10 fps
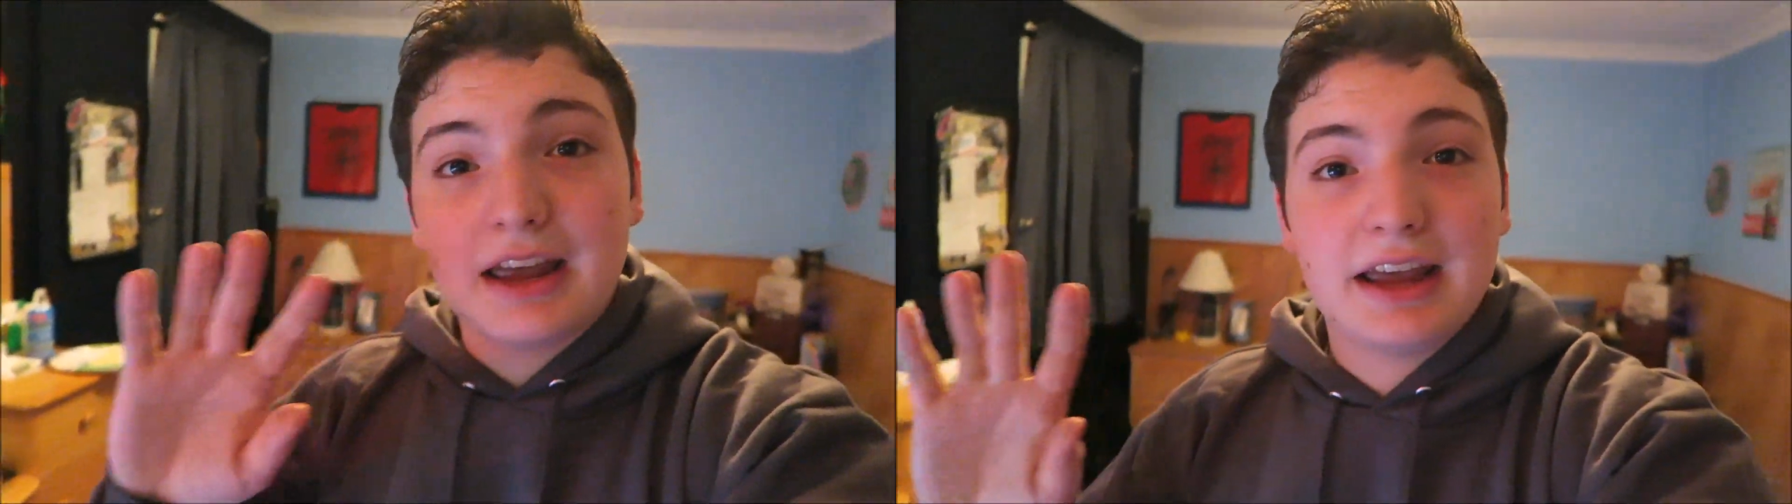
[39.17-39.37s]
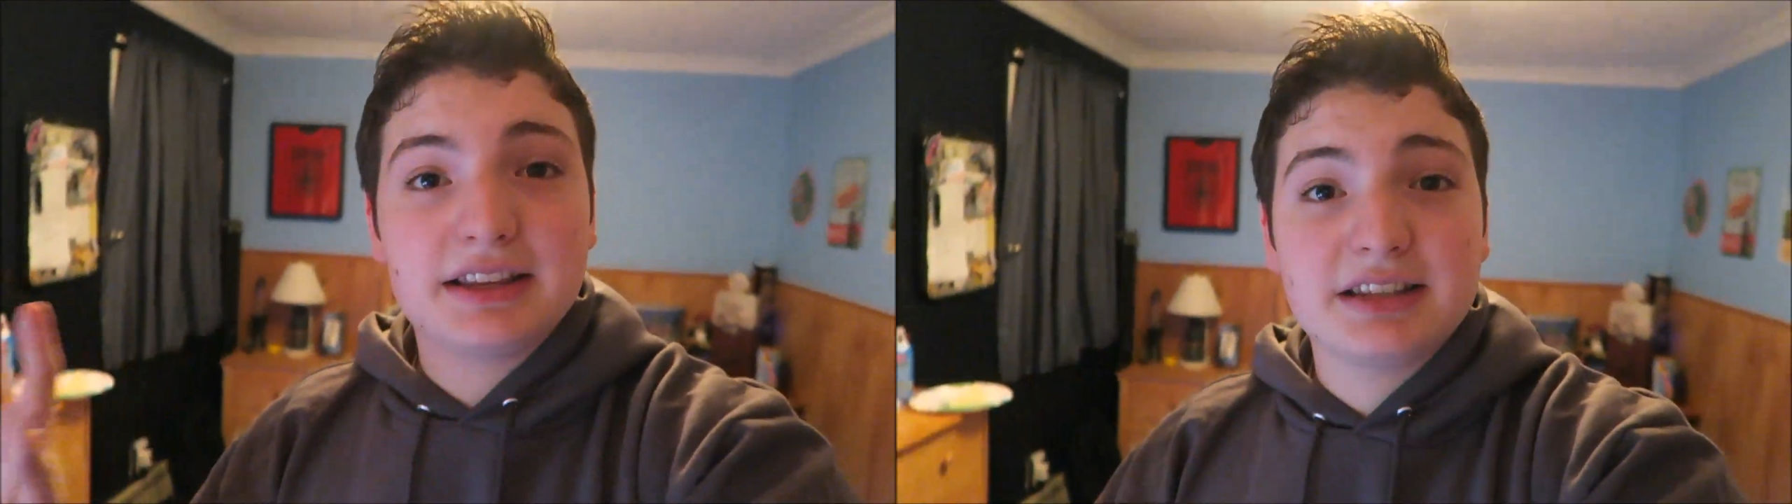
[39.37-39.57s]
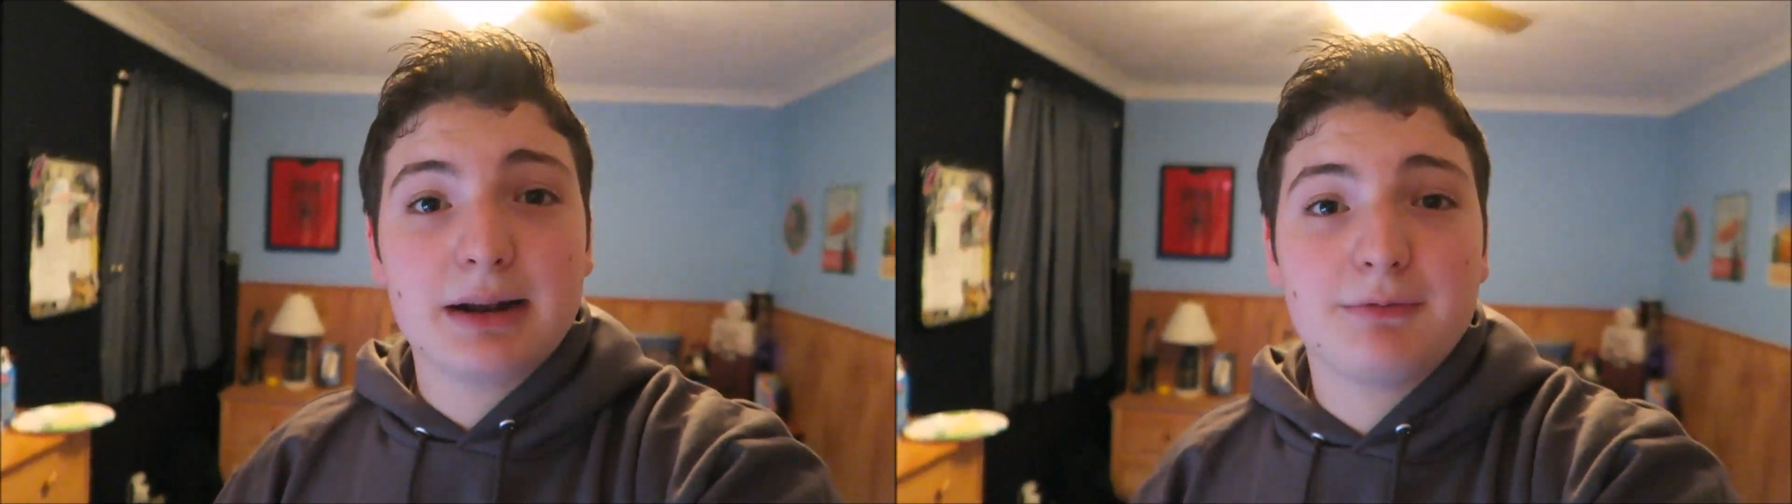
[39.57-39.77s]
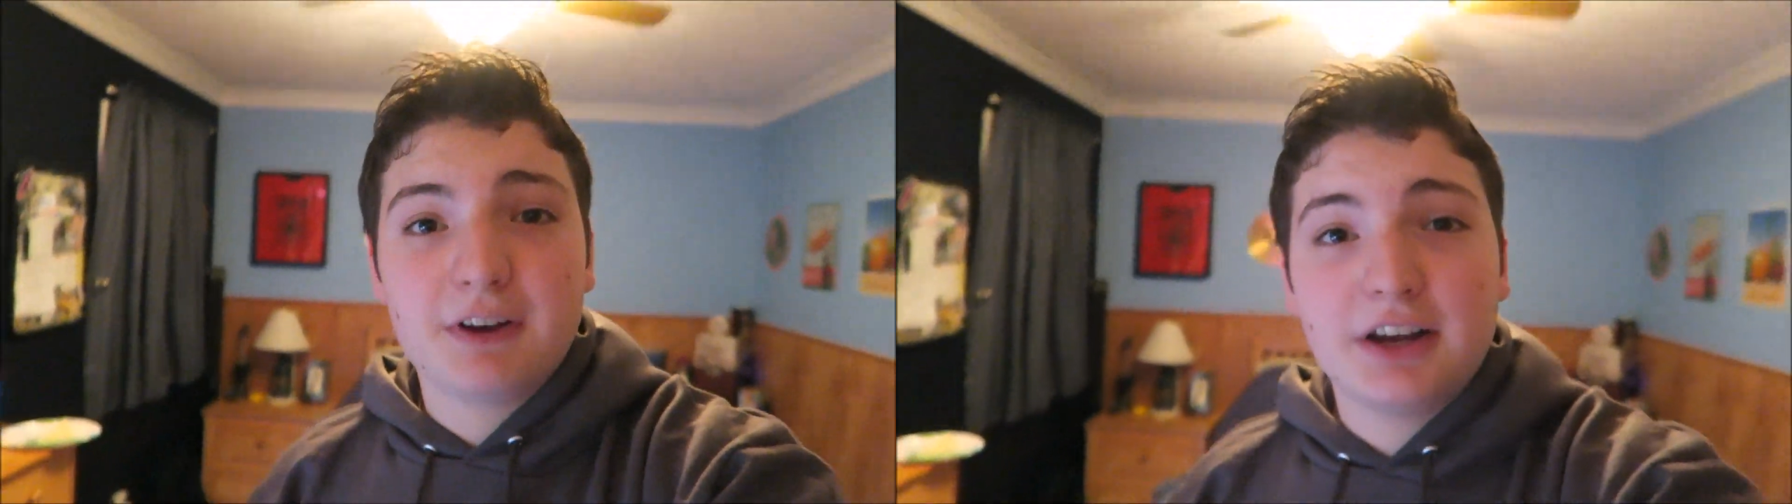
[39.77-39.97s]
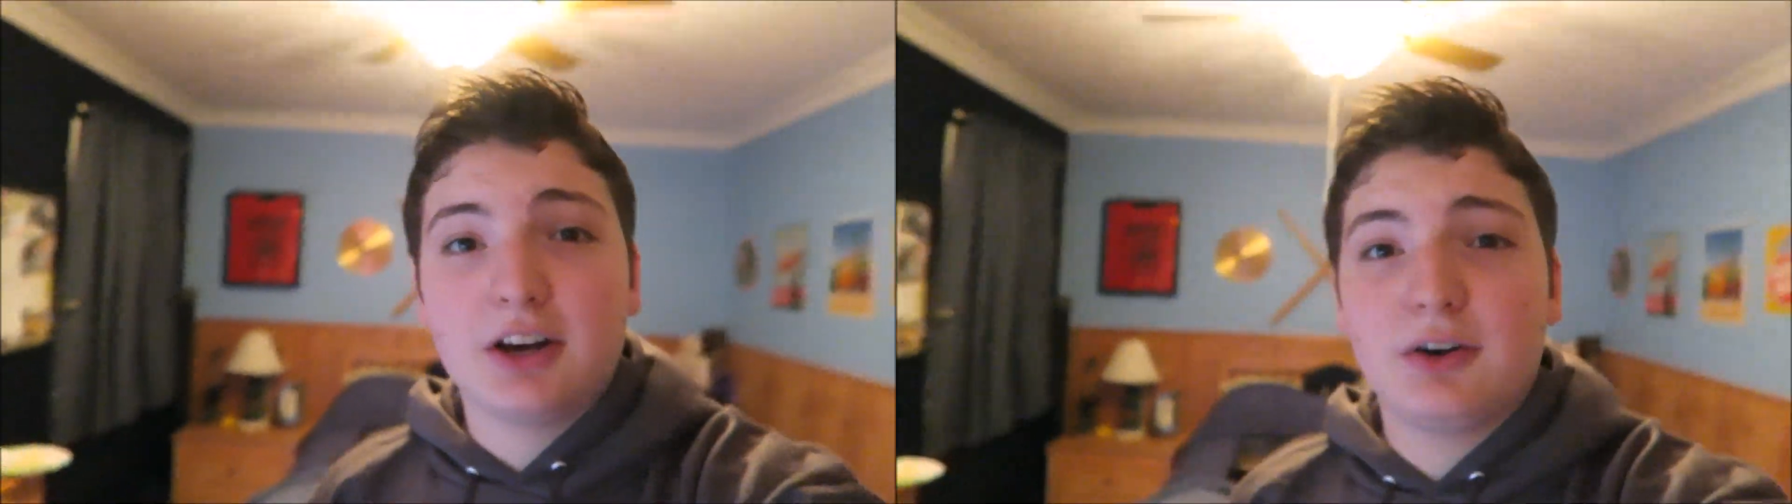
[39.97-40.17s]
a setup
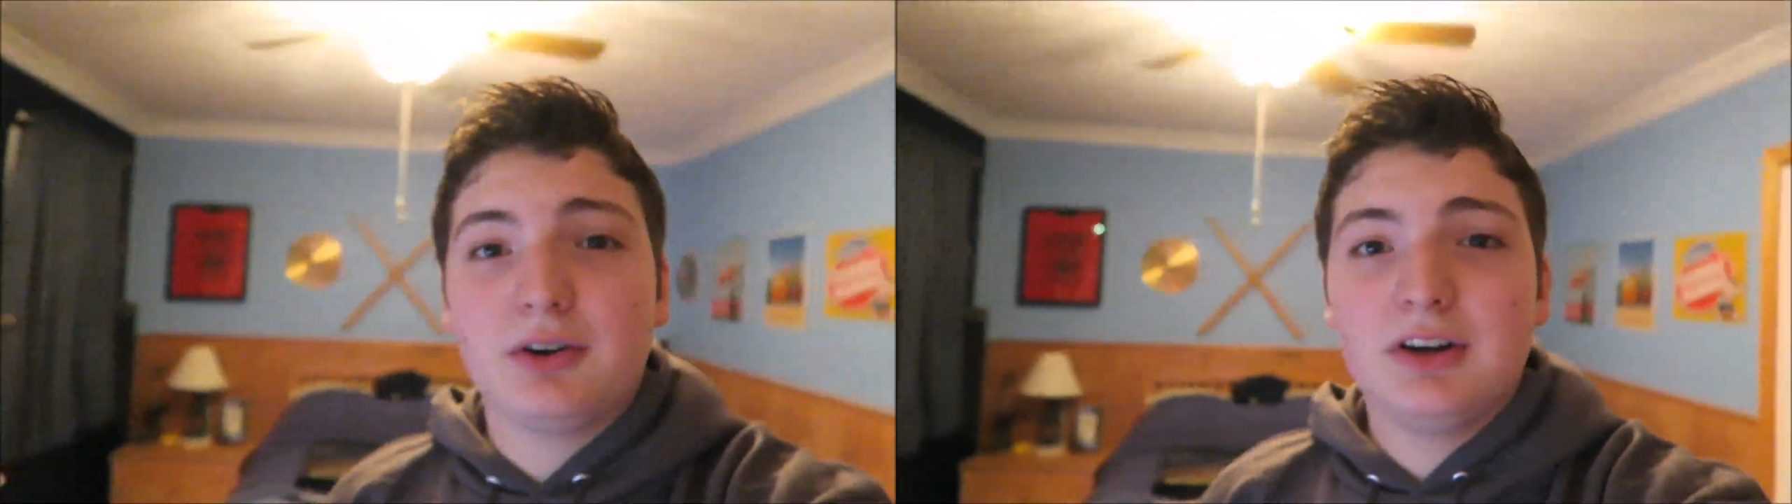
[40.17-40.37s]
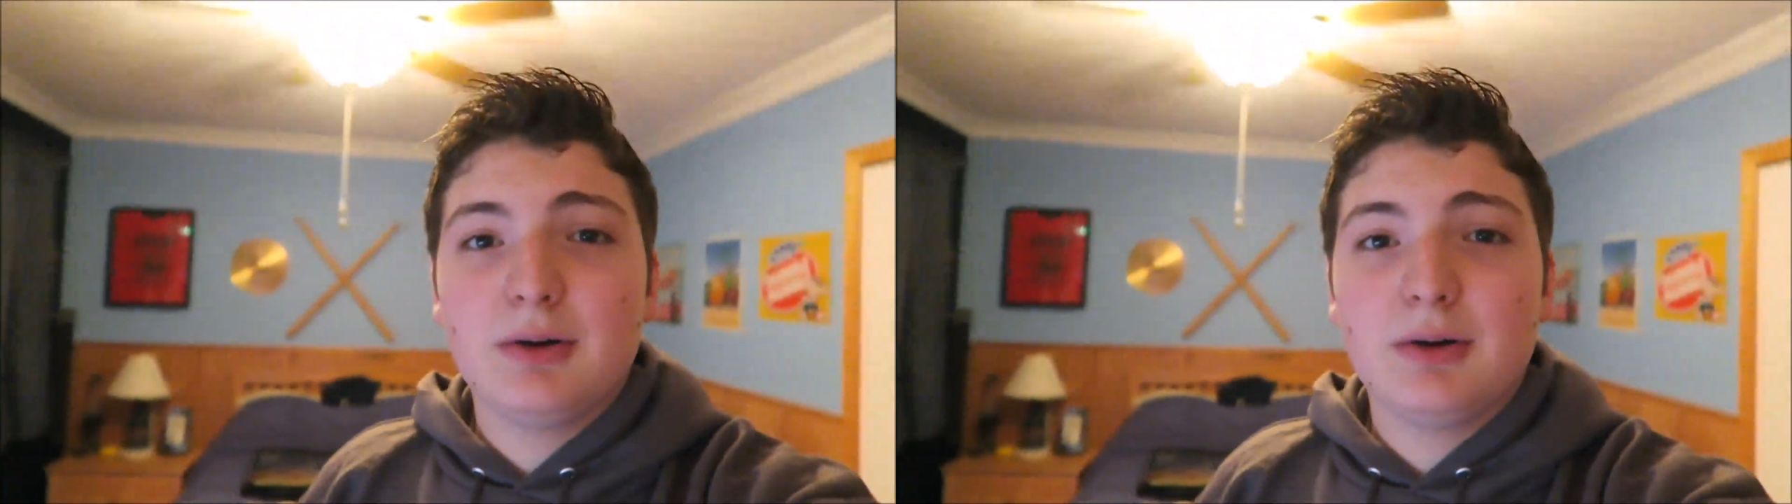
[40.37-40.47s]
video